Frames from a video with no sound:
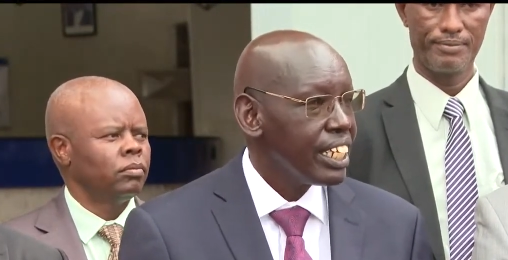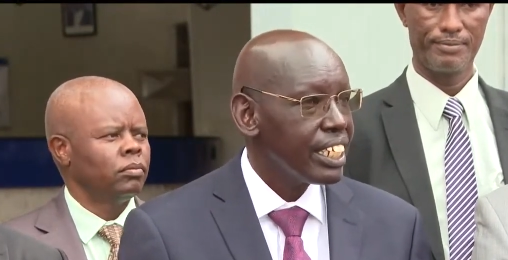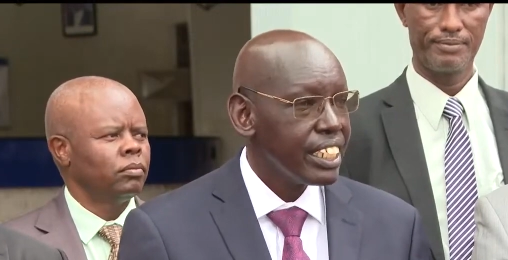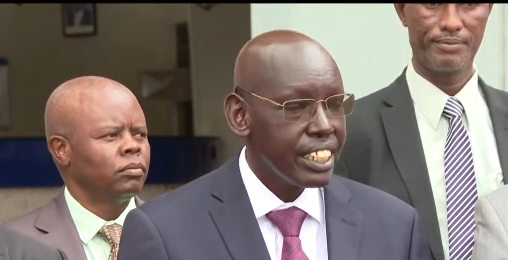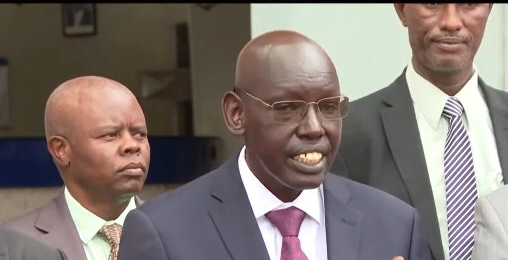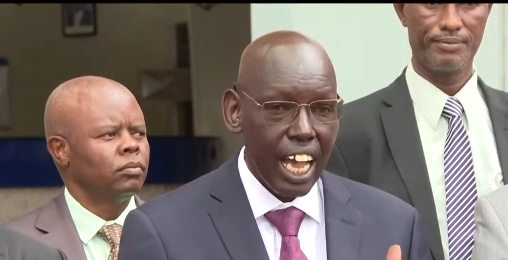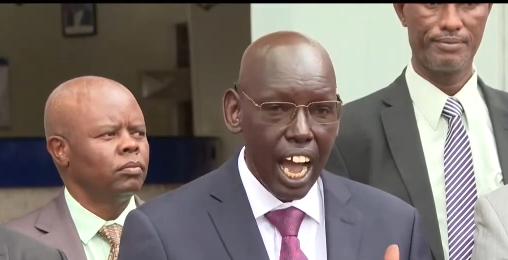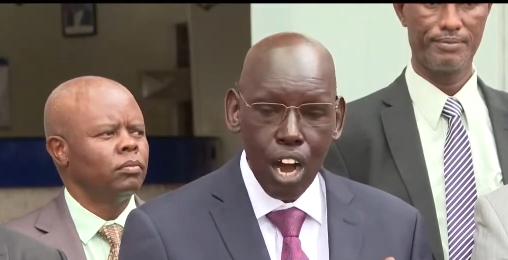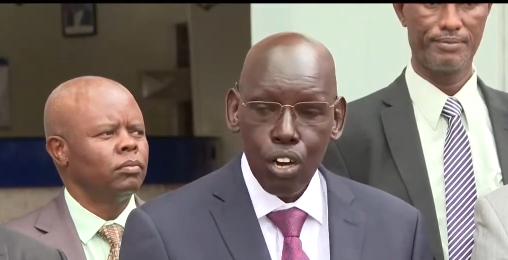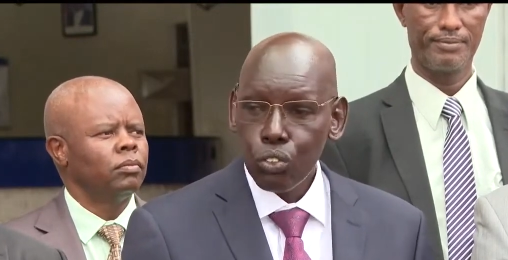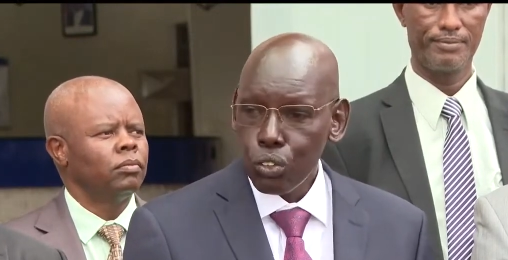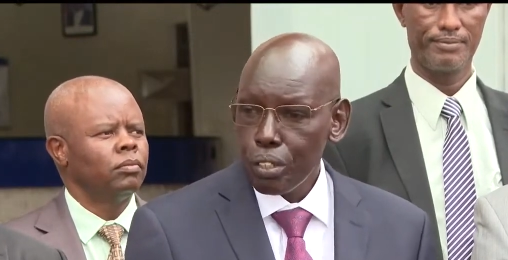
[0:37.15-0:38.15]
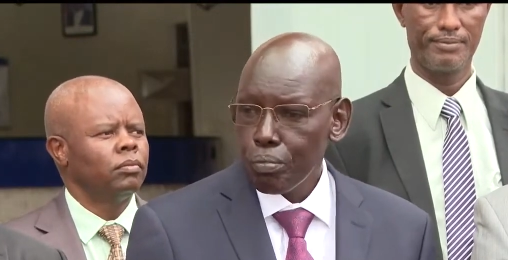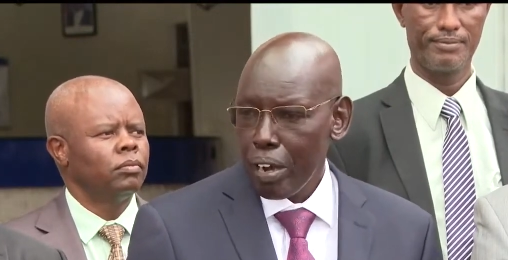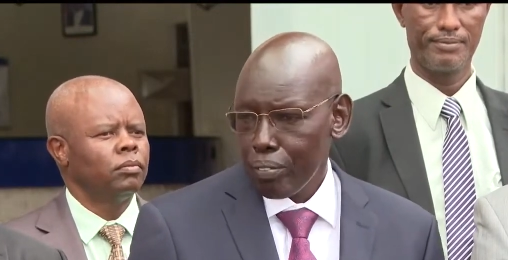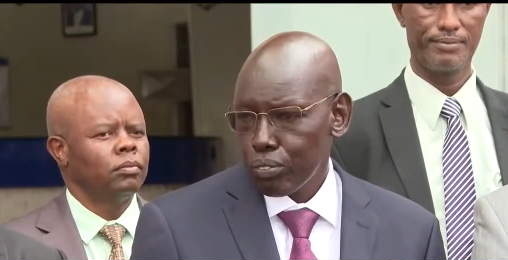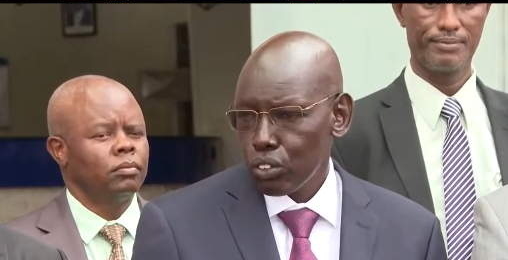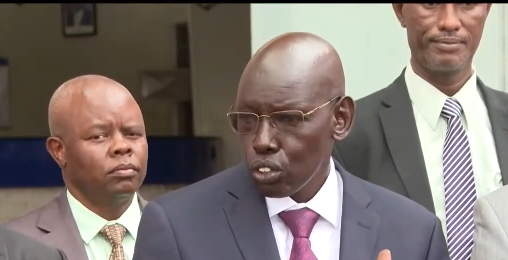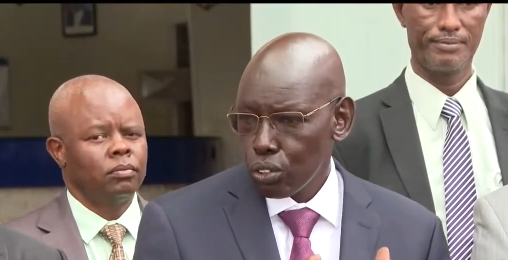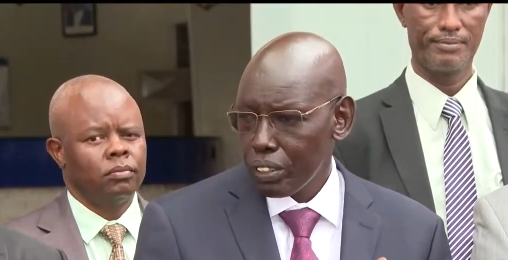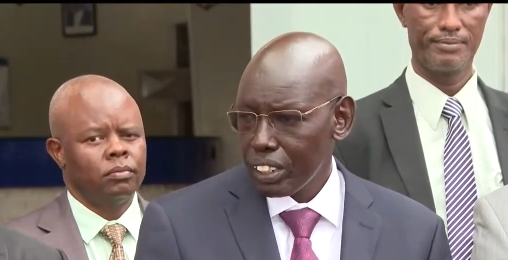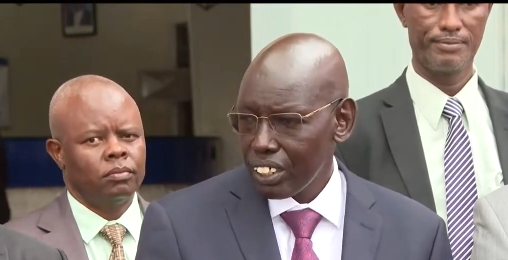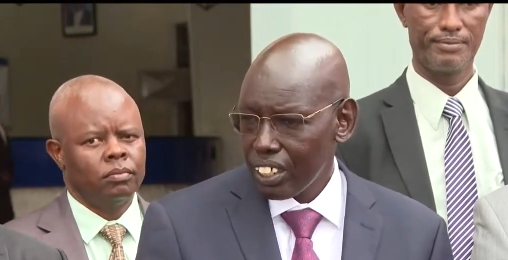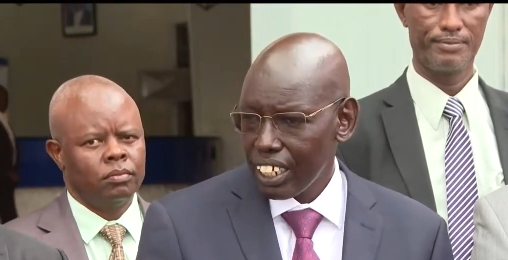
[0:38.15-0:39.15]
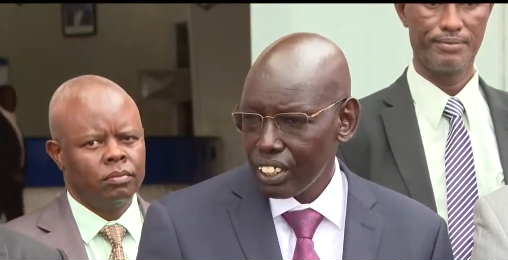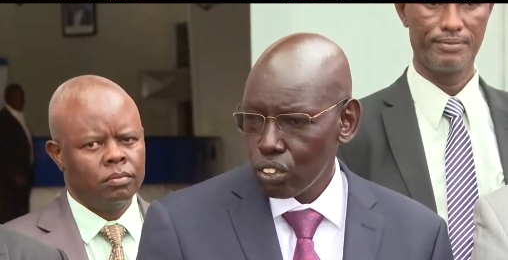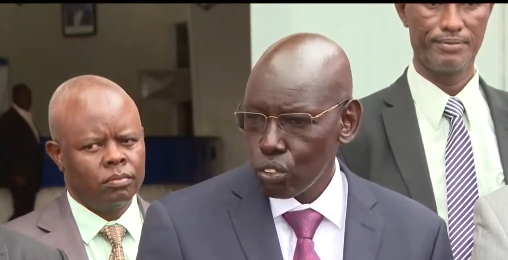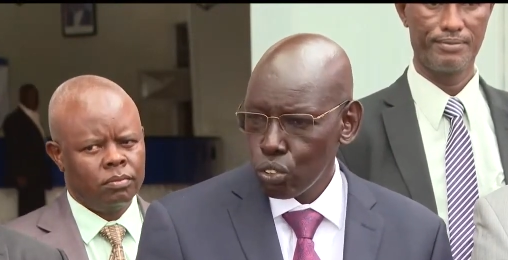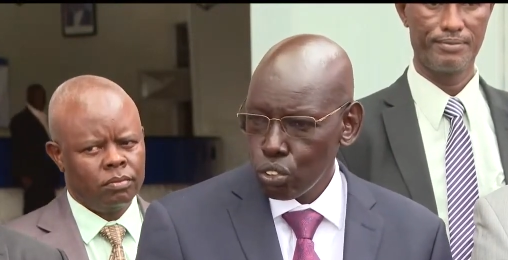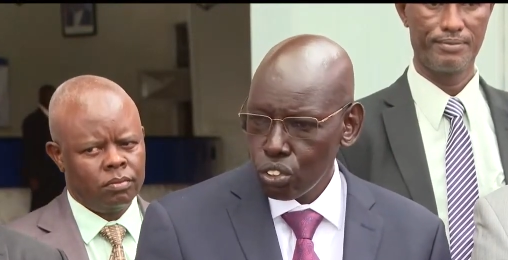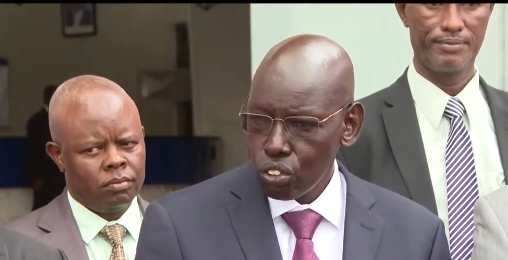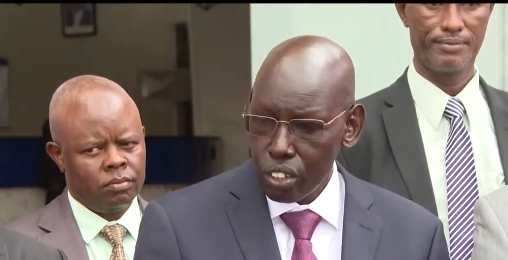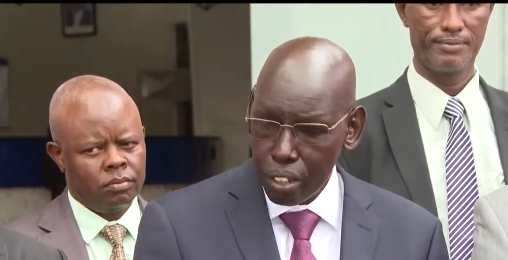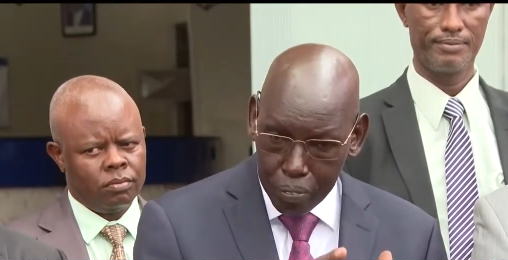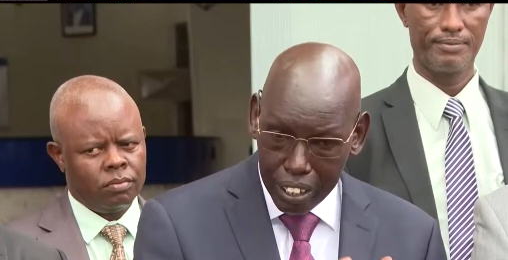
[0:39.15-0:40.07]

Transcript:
Speaker 1: is how do we map those particular schools to the